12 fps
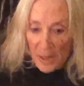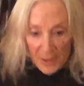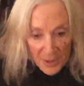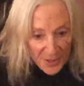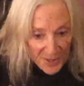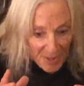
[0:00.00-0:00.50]

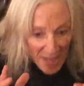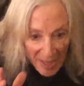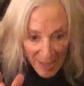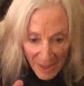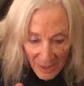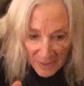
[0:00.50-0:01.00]
Just say
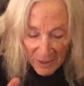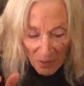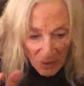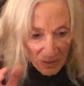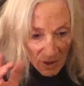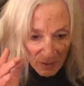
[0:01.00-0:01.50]
it.
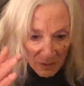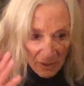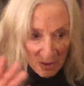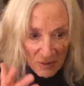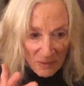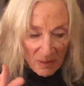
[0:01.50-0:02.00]

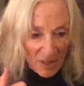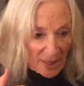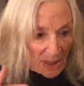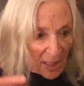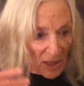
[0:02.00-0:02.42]
Don't like